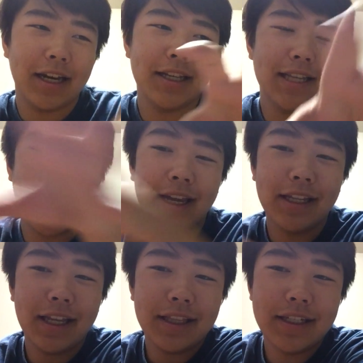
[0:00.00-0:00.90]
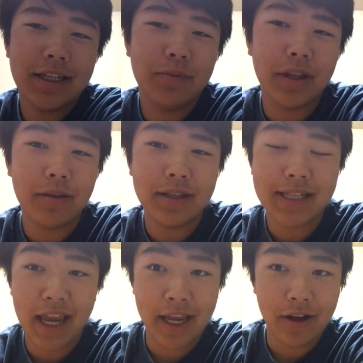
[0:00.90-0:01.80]
and attacking like they did with
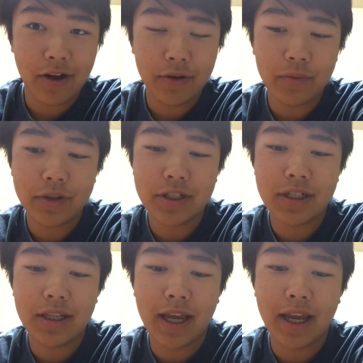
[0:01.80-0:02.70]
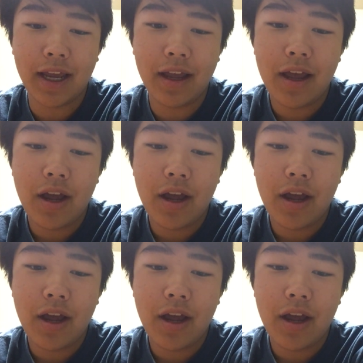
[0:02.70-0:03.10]
Taeyeon when they